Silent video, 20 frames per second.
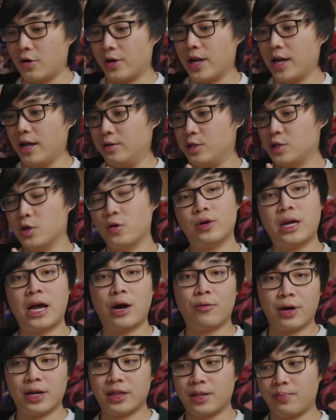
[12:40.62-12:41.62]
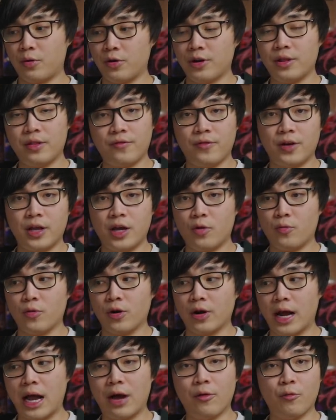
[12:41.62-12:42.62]
Okay, so now we're at the point of the video
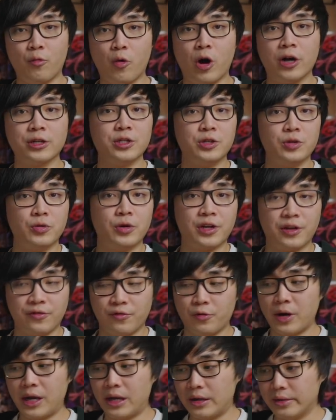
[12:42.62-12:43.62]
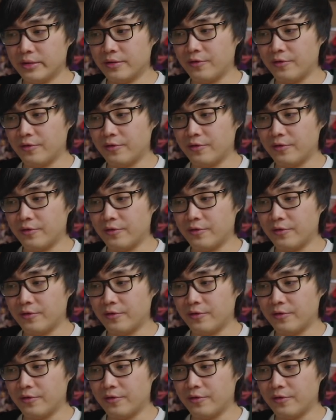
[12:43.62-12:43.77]
where I want to do a giveaway